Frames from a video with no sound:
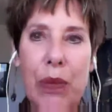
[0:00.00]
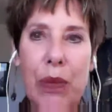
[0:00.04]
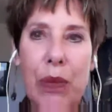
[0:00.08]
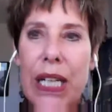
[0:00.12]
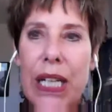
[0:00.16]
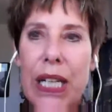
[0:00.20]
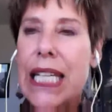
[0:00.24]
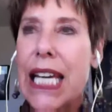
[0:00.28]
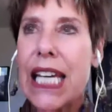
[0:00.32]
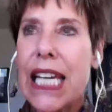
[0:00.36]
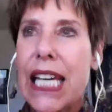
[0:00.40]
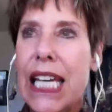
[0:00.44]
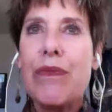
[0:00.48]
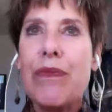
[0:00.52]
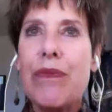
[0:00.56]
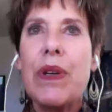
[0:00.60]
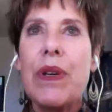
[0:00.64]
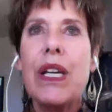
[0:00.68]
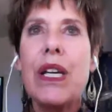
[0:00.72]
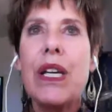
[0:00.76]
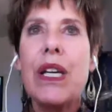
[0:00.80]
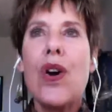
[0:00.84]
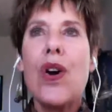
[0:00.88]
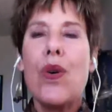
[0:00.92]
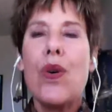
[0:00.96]
And what he gave
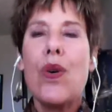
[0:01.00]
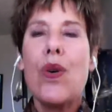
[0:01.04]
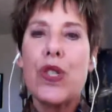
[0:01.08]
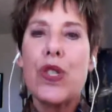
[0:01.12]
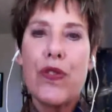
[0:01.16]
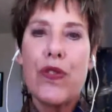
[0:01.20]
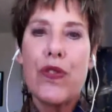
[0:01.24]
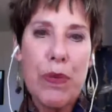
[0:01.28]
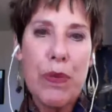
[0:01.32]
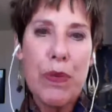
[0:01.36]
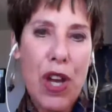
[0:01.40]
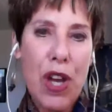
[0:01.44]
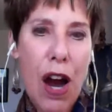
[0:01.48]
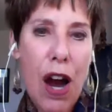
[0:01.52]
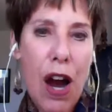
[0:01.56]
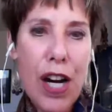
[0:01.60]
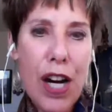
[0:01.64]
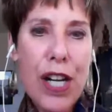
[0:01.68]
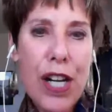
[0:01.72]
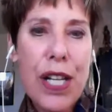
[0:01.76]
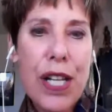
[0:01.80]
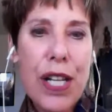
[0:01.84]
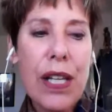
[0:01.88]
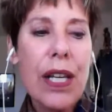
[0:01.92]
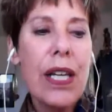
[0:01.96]
me was from his
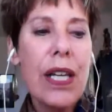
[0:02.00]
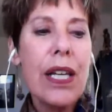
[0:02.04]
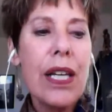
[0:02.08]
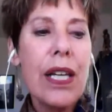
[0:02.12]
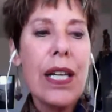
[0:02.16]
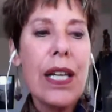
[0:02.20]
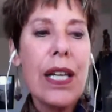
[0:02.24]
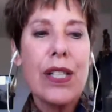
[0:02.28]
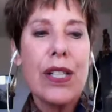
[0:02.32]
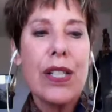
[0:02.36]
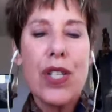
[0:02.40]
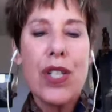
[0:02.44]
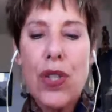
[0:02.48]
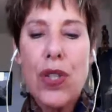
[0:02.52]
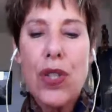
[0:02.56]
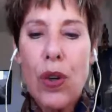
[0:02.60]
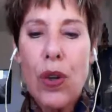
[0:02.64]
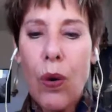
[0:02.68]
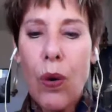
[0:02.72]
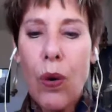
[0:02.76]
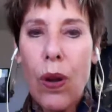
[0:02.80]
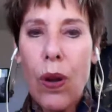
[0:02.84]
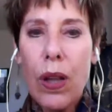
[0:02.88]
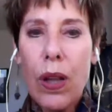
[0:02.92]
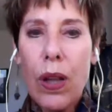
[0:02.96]
heart and
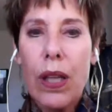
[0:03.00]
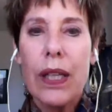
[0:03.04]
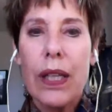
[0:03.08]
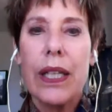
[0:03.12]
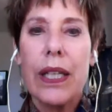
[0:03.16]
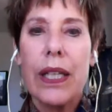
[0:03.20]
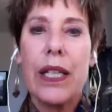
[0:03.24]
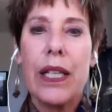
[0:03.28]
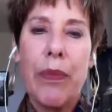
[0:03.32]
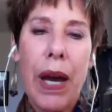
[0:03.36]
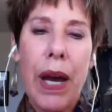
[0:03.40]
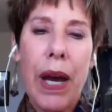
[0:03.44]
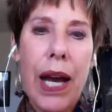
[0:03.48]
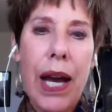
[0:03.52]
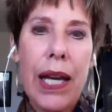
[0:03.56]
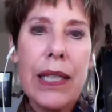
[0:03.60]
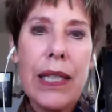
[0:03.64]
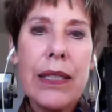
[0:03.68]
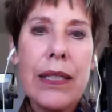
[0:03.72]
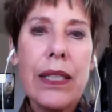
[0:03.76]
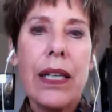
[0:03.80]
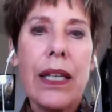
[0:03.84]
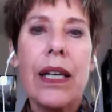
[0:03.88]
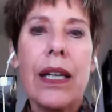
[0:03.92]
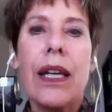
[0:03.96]
soul and
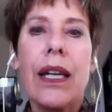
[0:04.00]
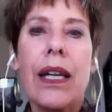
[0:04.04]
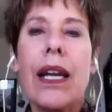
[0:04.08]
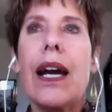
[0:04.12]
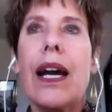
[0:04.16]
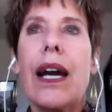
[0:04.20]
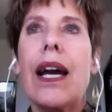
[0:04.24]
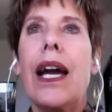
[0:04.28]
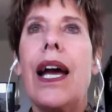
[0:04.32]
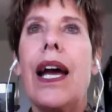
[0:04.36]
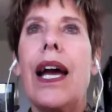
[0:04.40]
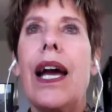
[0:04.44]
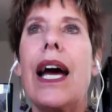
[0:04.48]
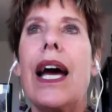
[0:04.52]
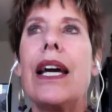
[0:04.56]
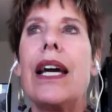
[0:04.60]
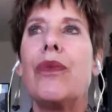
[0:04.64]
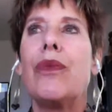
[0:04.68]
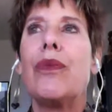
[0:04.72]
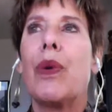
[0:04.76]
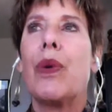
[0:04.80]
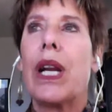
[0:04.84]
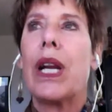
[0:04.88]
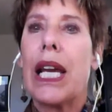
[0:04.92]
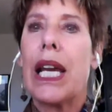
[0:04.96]
mind, and
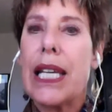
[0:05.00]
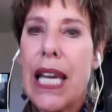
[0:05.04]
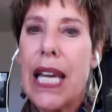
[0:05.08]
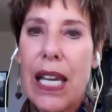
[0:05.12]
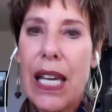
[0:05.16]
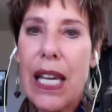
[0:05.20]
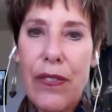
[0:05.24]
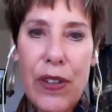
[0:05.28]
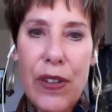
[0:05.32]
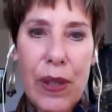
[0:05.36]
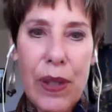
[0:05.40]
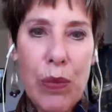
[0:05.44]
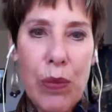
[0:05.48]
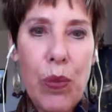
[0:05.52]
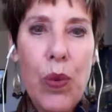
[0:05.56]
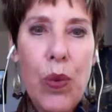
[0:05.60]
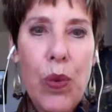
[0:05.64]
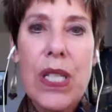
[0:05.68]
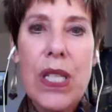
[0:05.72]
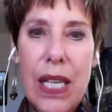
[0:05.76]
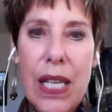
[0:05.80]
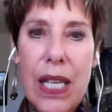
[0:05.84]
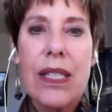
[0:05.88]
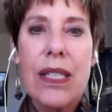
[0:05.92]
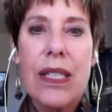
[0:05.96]
what I gave him
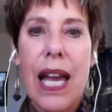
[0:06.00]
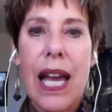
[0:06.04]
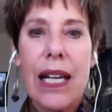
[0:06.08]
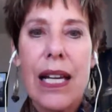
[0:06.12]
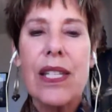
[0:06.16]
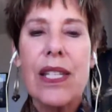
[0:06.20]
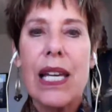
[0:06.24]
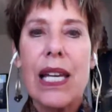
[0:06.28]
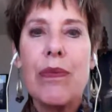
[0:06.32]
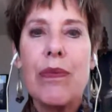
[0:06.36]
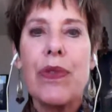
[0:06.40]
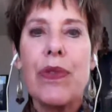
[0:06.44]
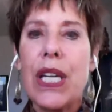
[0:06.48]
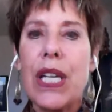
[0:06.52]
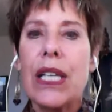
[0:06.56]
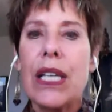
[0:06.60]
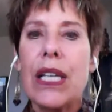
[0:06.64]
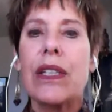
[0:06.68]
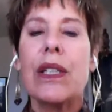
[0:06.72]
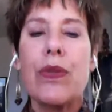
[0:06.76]
was the exact same thing.